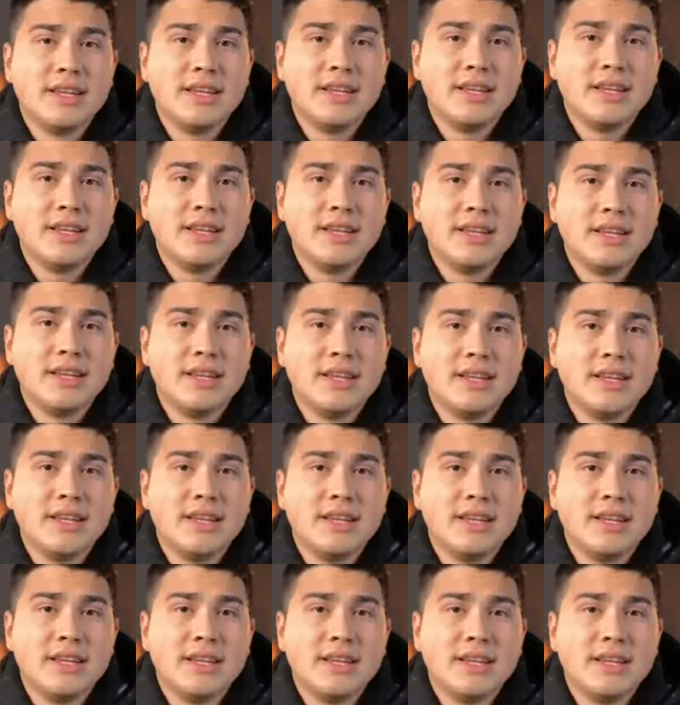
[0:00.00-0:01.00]

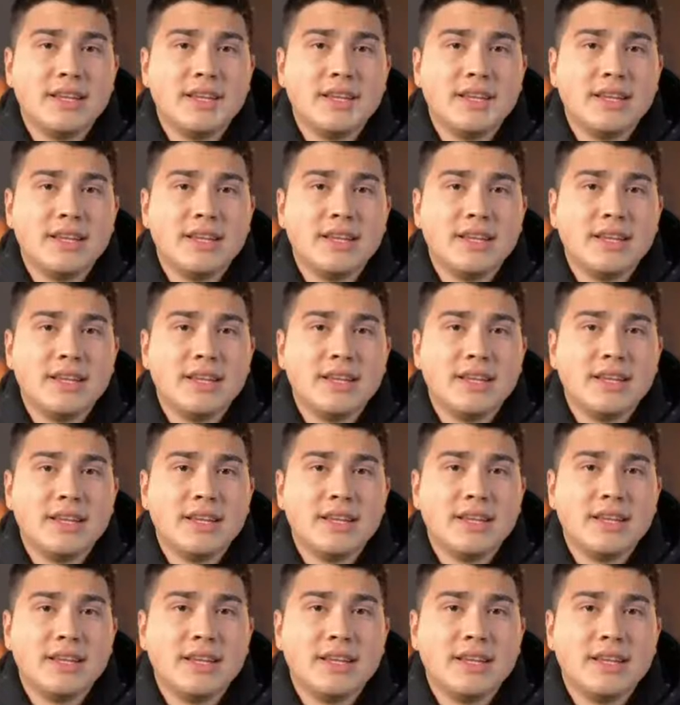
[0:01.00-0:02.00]

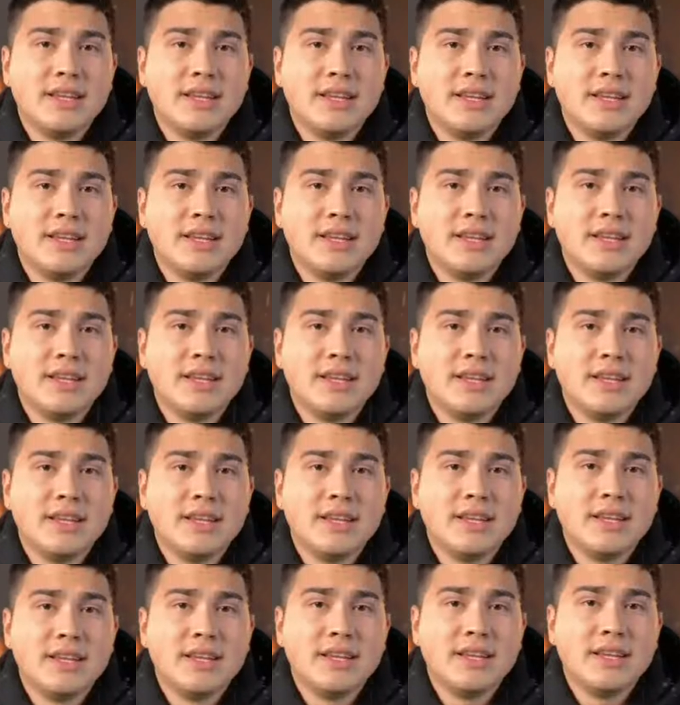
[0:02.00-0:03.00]

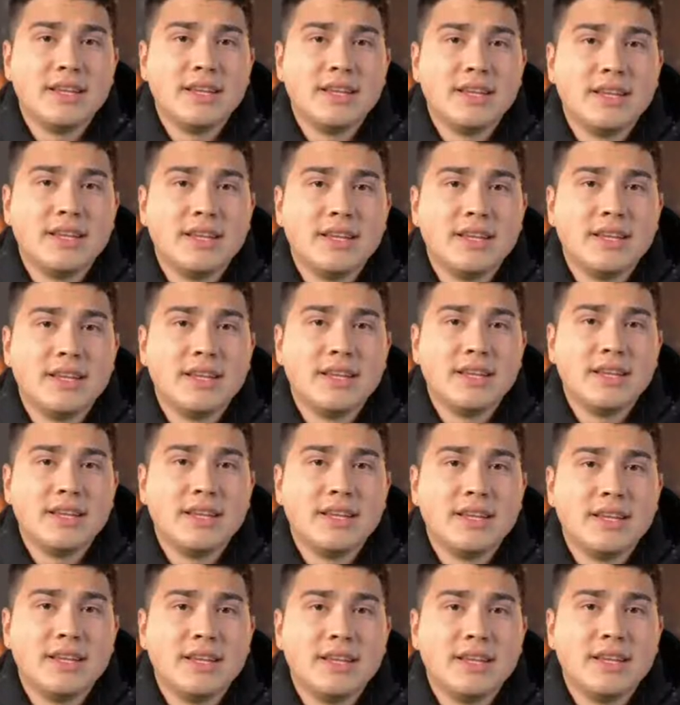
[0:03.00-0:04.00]

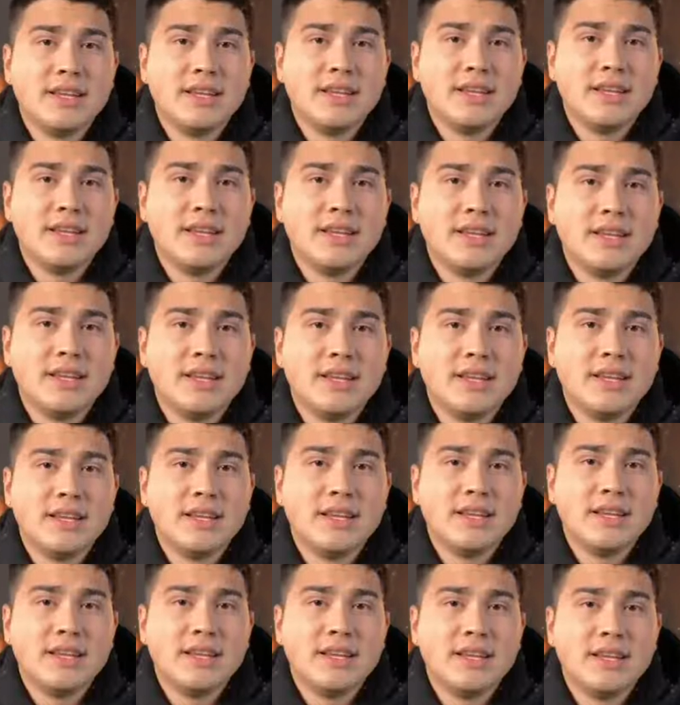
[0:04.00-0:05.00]

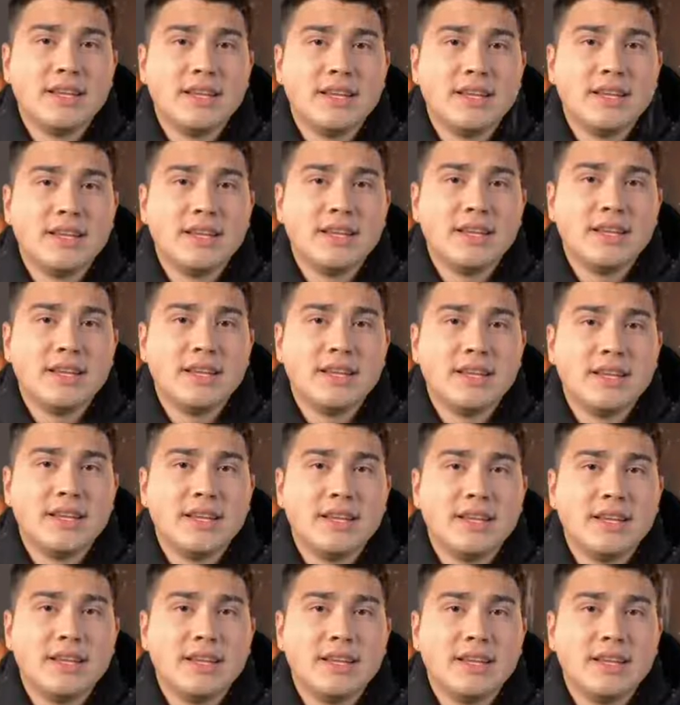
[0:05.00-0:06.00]

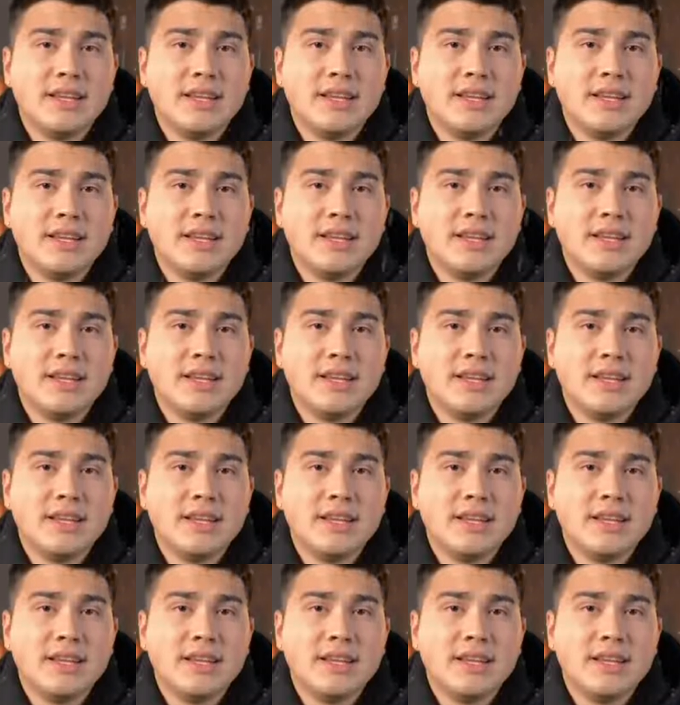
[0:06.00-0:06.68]
No words are spoken by the person on screen.